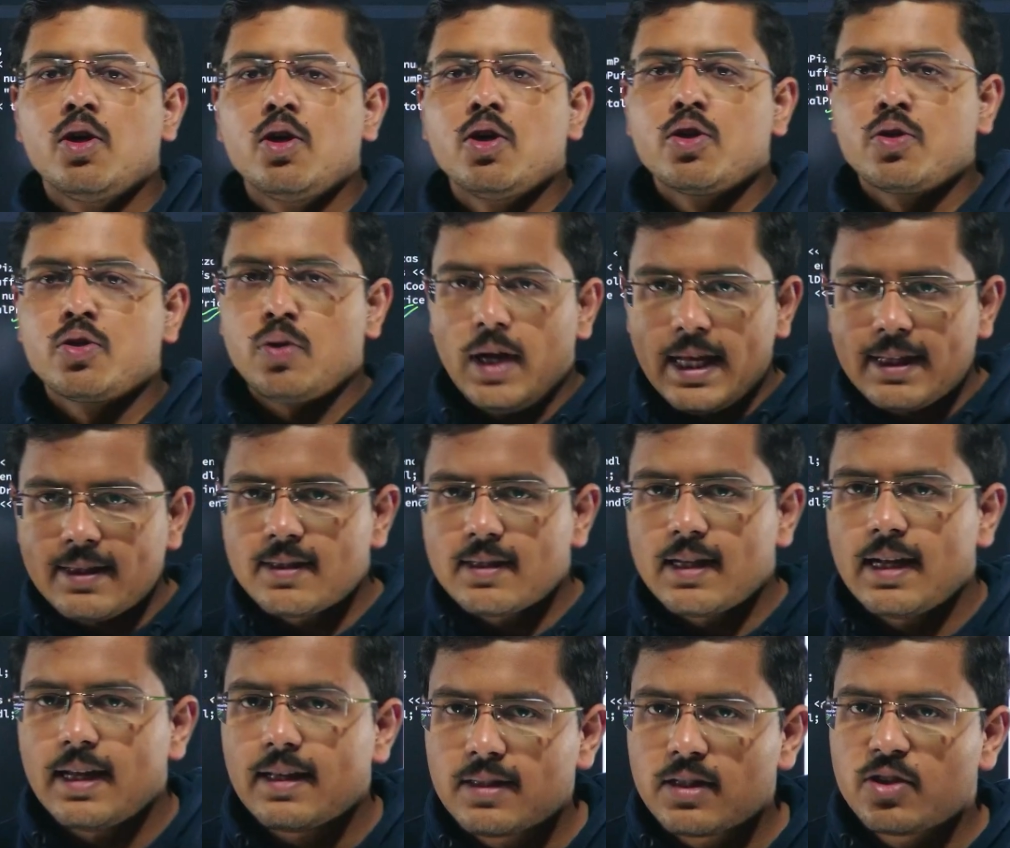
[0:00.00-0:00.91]
So
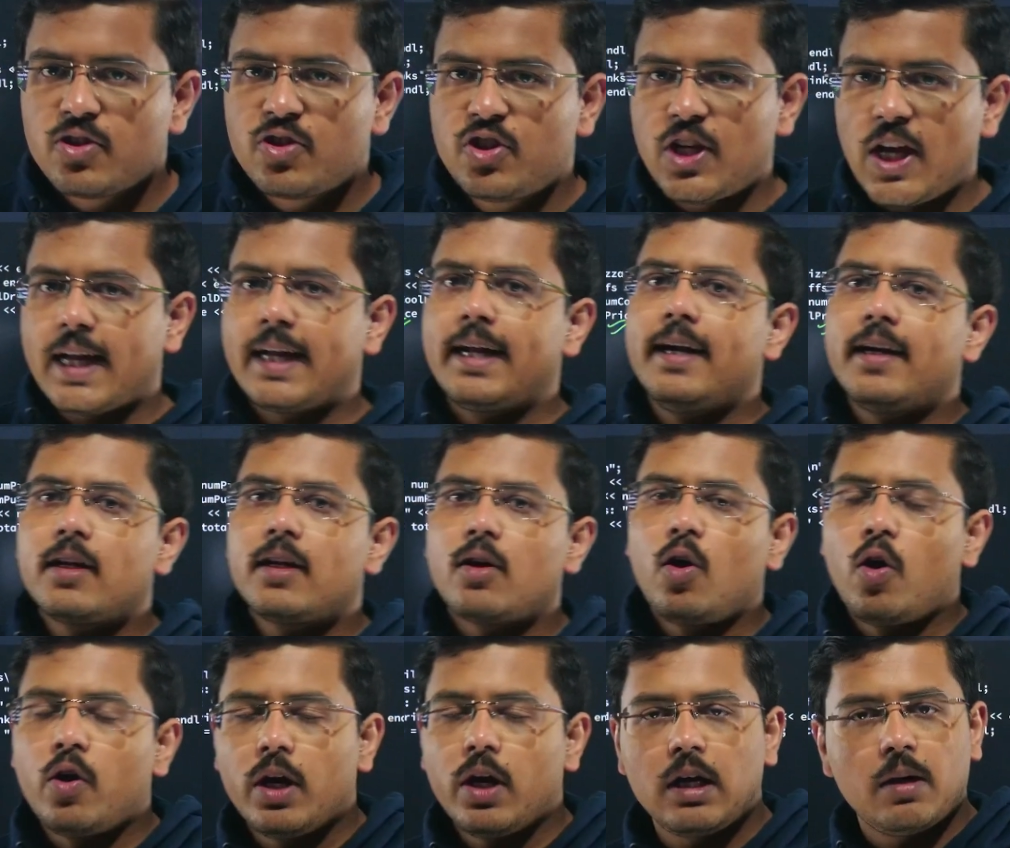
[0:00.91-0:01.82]
let's check it
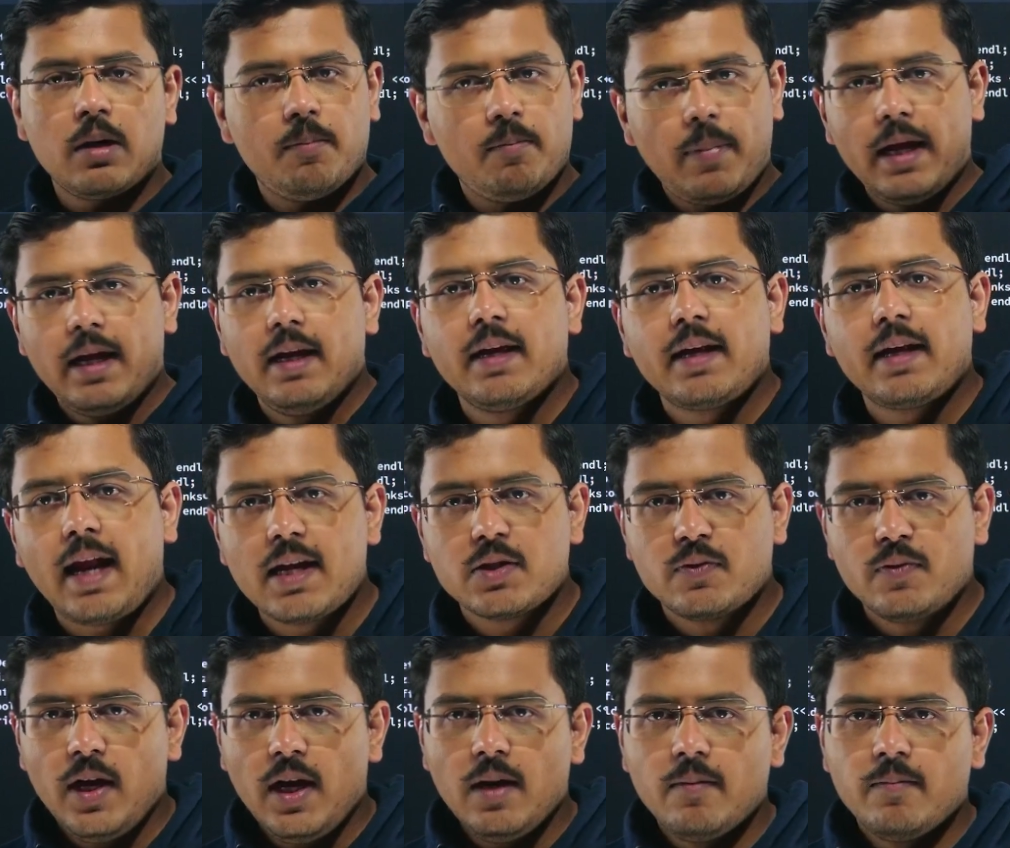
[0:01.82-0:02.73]
on a compiler as
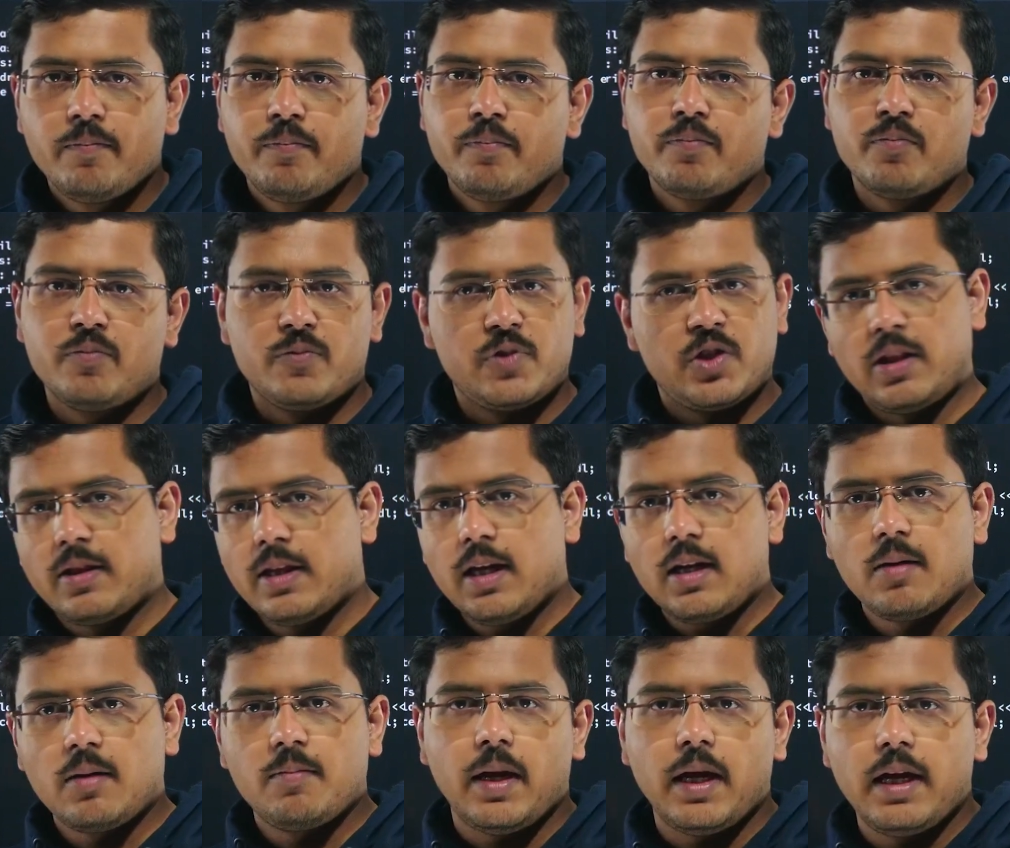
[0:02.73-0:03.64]
well. Chalte hain
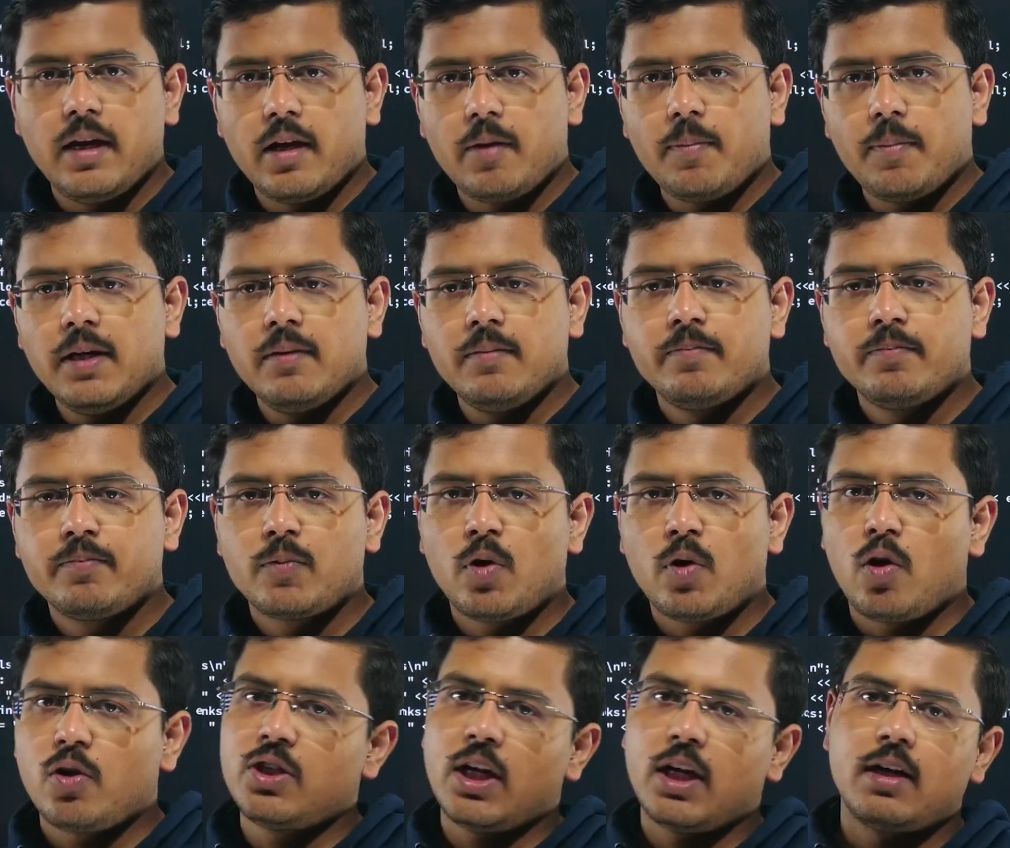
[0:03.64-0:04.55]
compiler pe
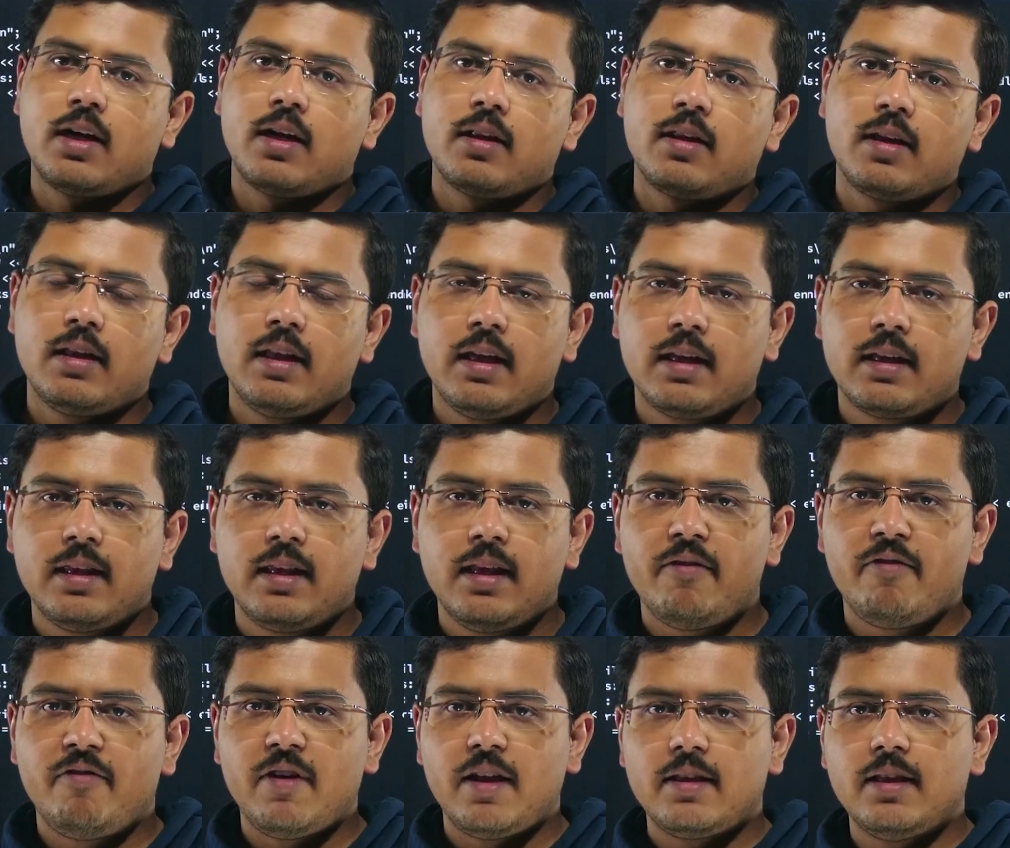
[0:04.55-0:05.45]
aur check karke dekhte
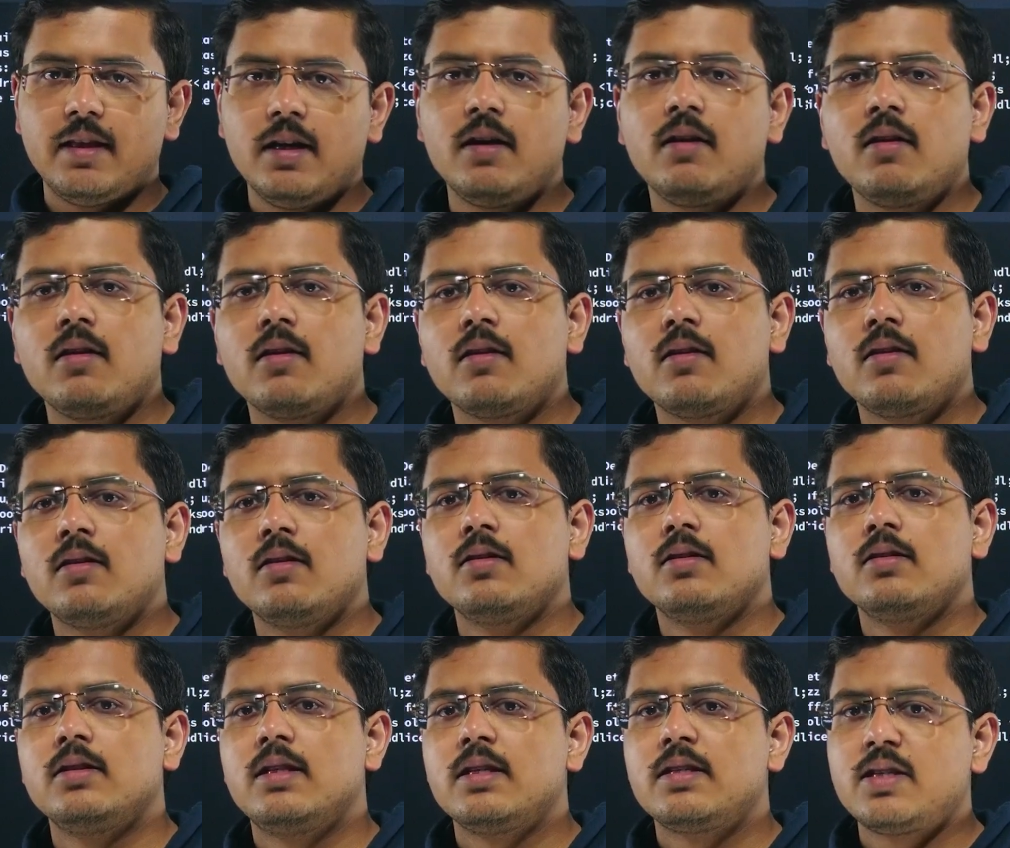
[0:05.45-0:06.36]
hain whether
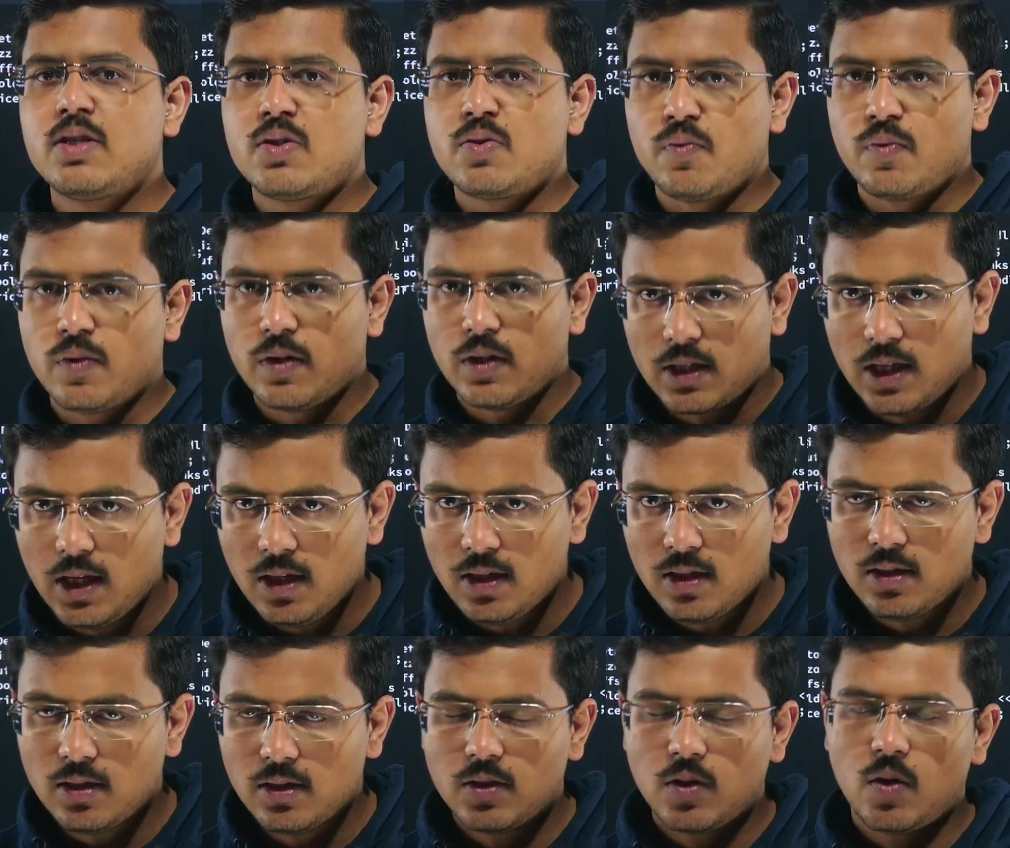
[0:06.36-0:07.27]
this is working
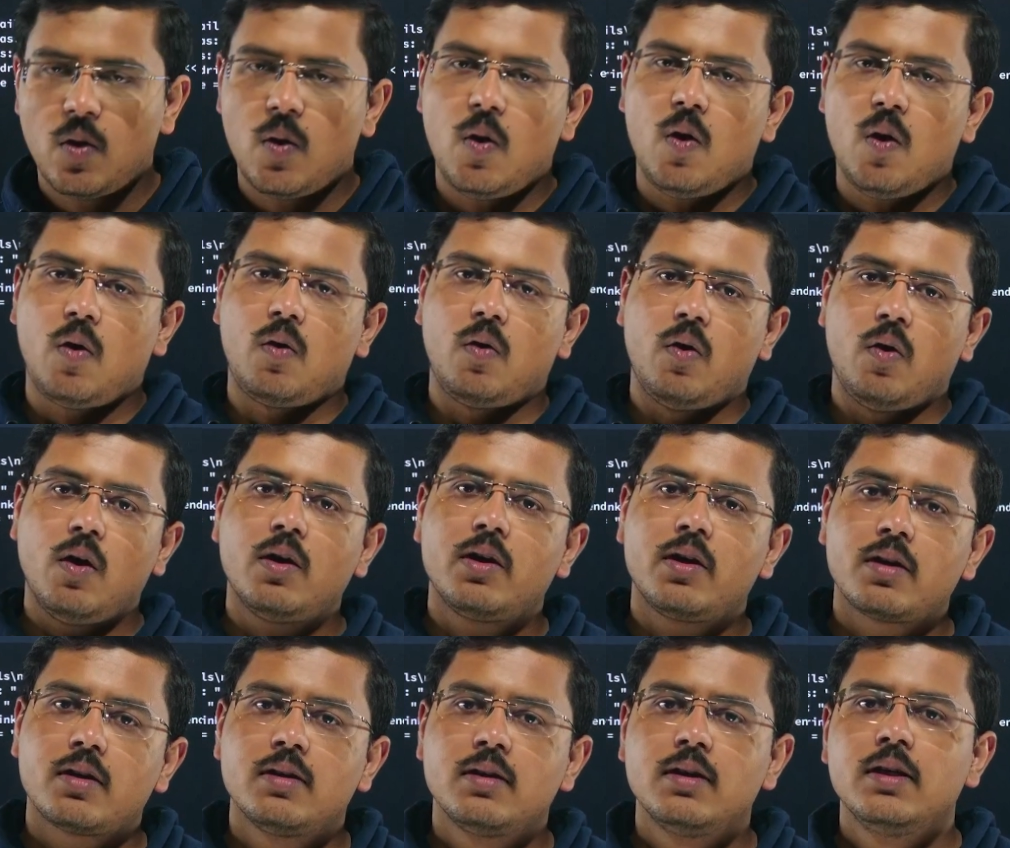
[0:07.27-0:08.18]
or
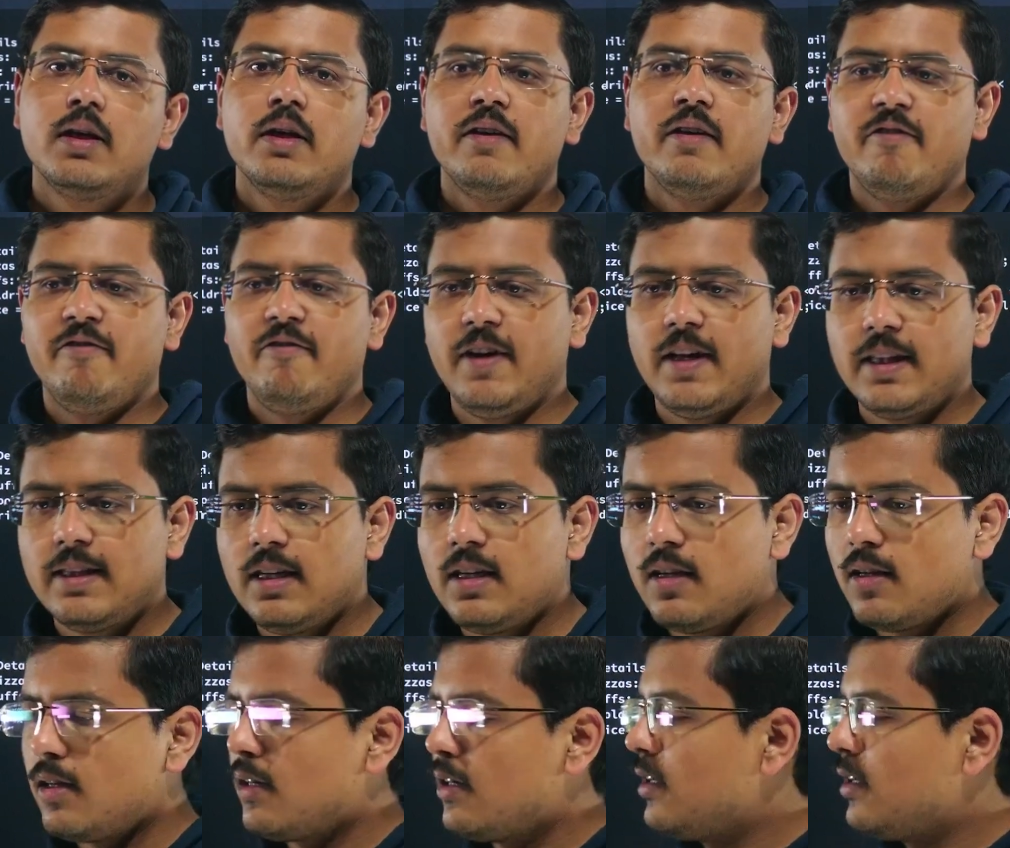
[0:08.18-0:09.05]
not, whether